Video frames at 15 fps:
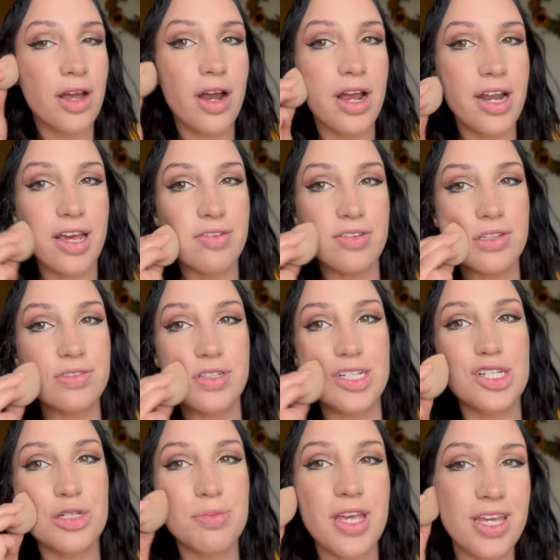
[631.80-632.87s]
right, I have to
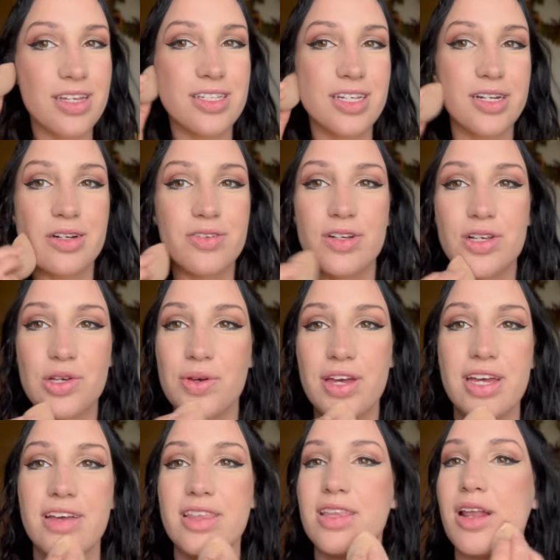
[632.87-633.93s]
finish making dinner real
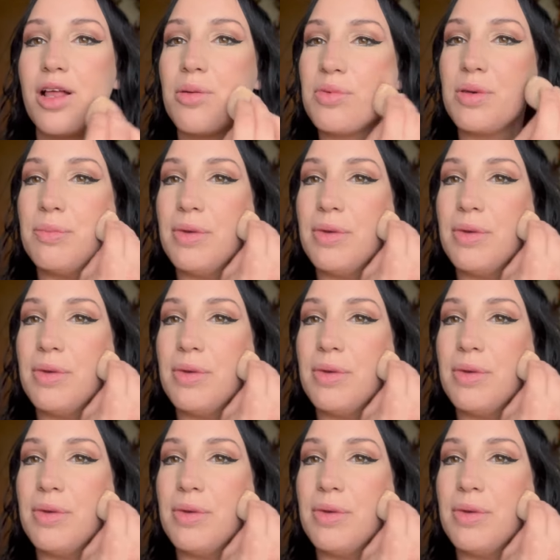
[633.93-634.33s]
quick and then I'll be